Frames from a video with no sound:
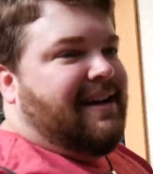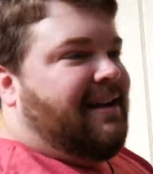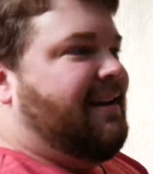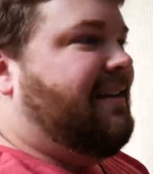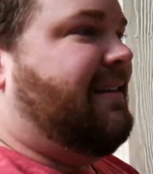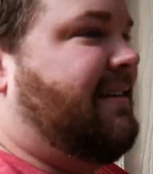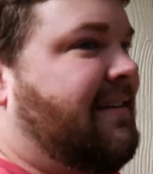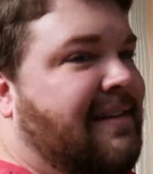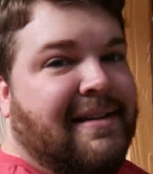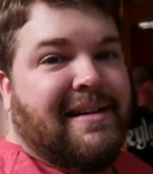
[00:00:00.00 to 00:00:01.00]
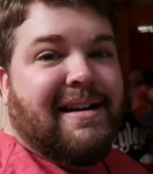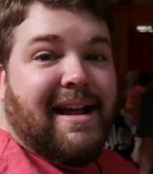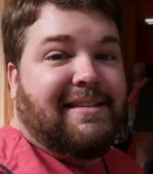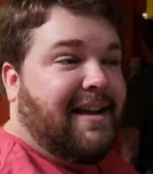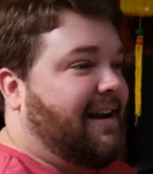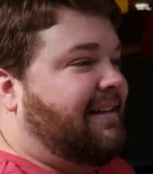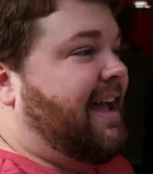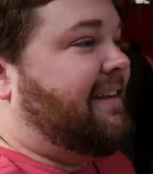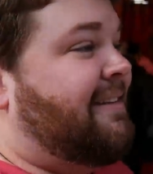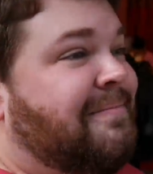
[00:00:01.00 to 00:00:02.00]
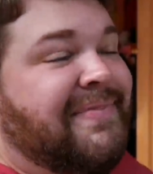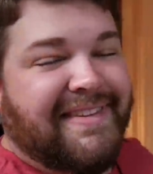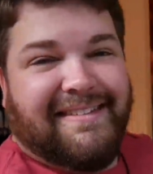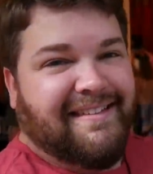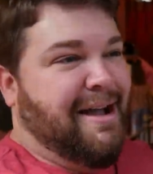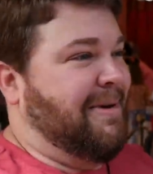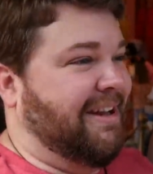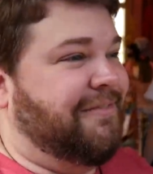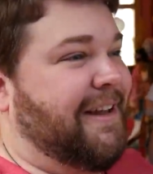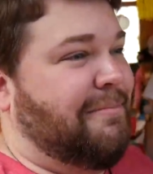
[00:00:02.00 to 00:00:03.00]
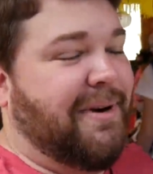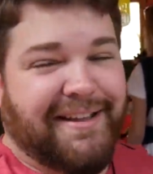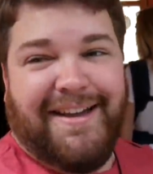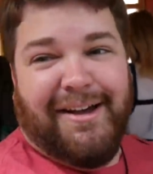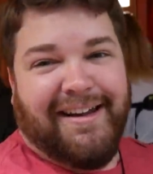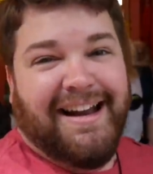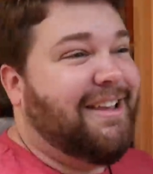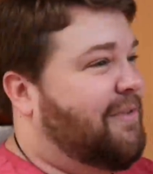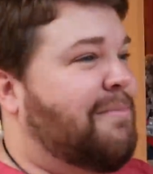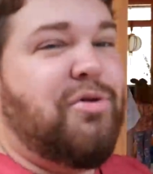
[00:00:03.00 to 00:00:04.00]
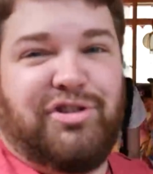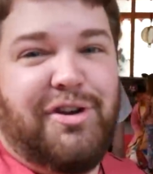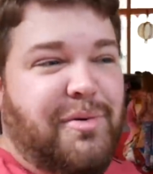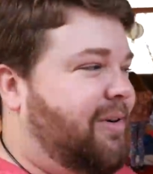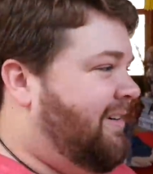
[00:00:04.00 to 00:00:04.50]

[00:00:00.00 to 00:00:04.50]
it's here. It's here. Like, I mean, it's feeling pretty good. At least for Mushu. It's